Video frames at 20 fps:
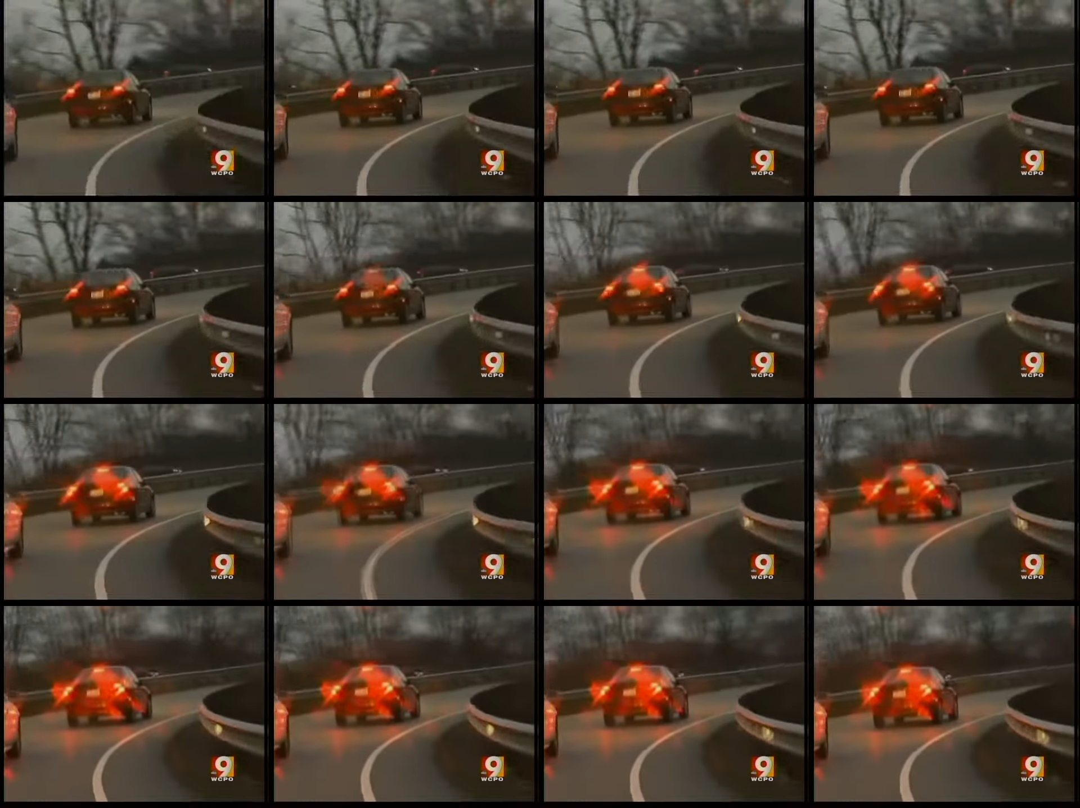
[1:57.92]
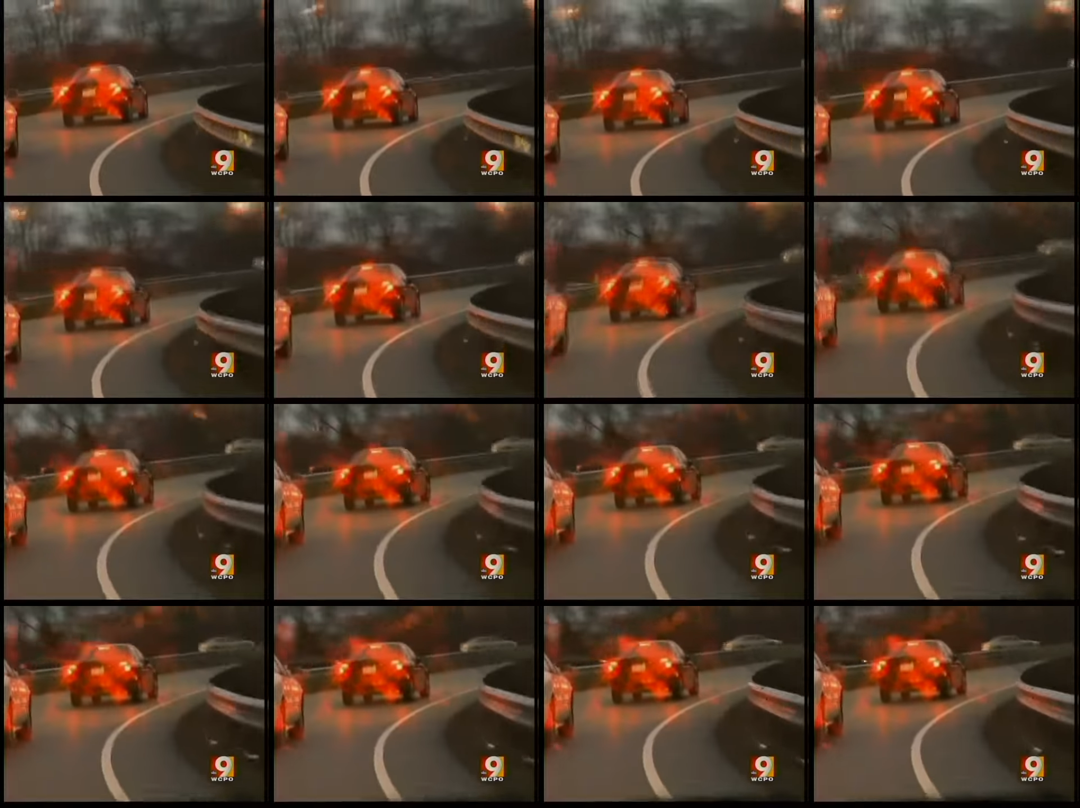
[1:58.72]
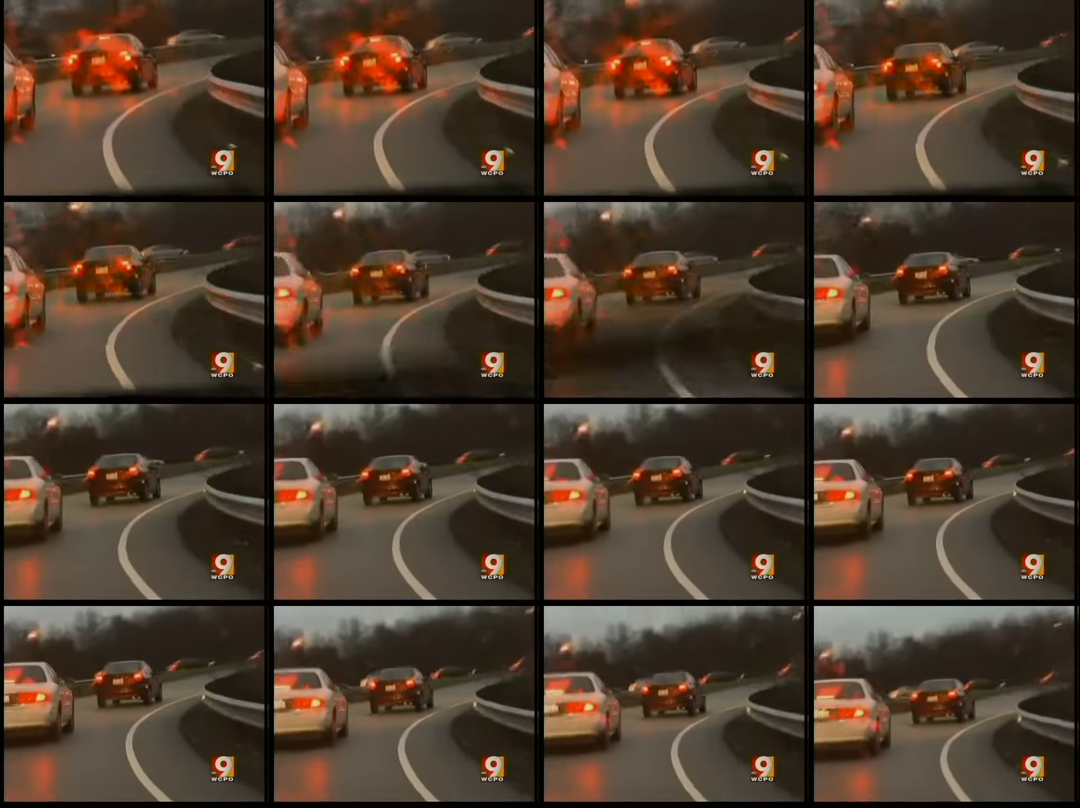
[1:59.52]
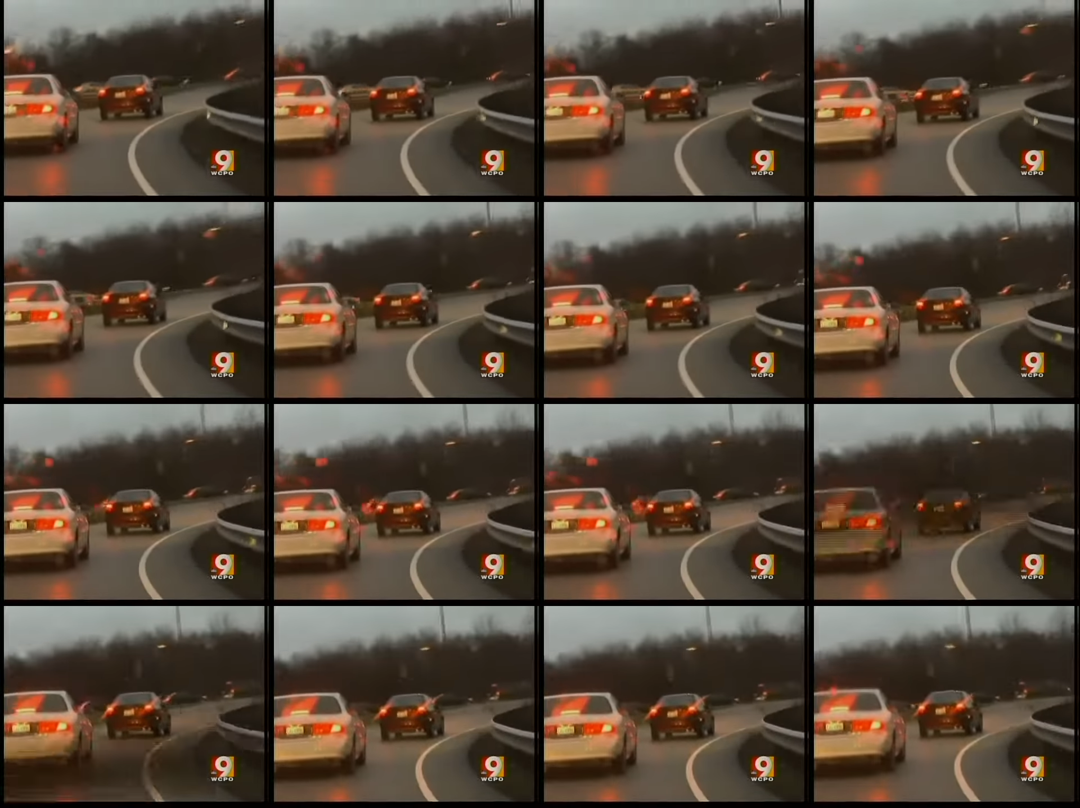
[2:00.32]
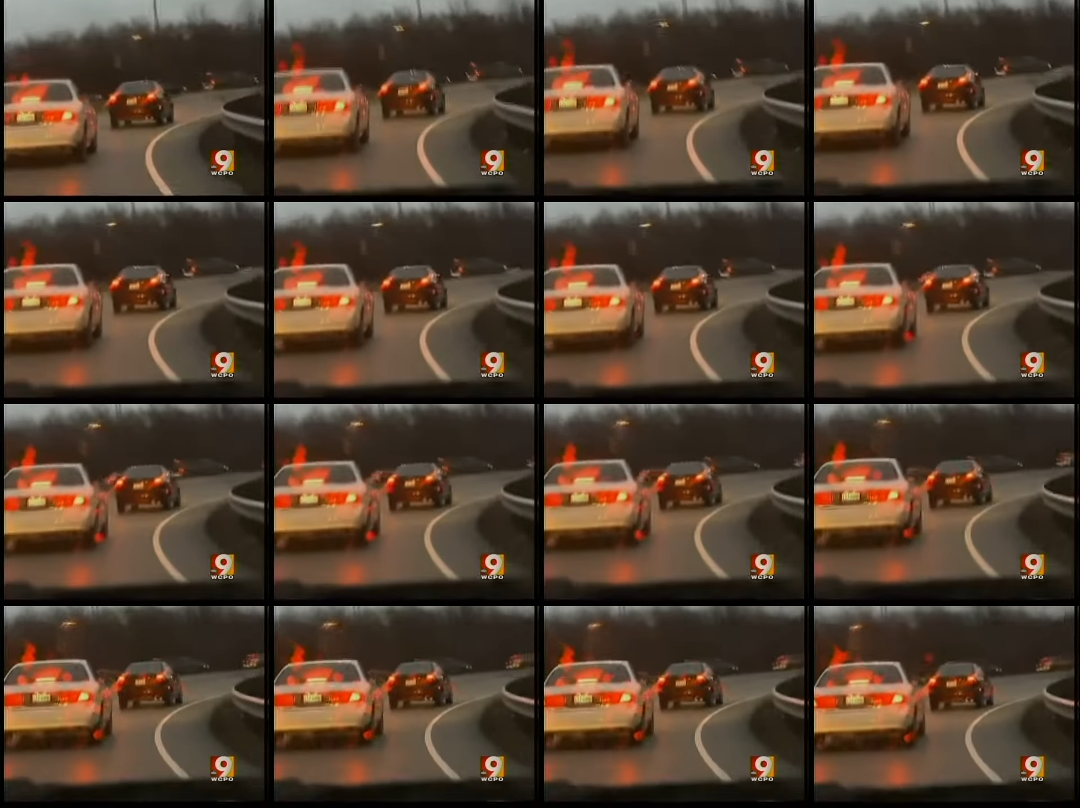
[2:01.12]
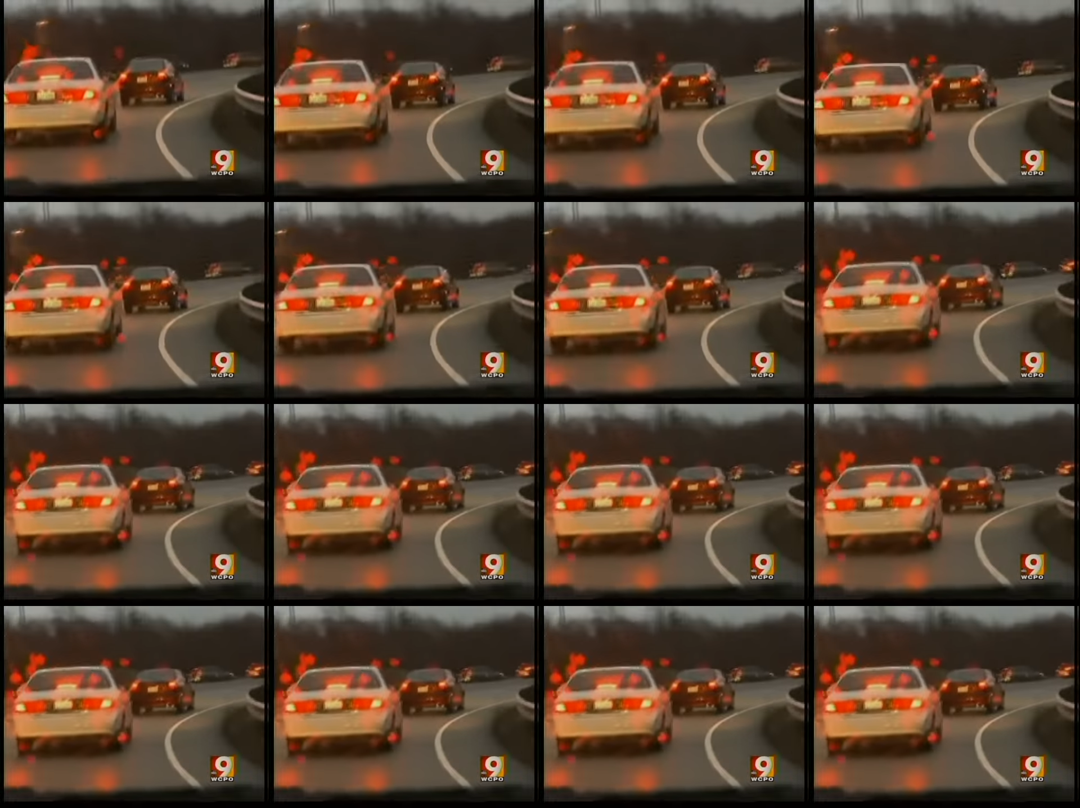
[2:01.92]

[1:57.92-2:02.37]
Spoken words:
(no speaker visible)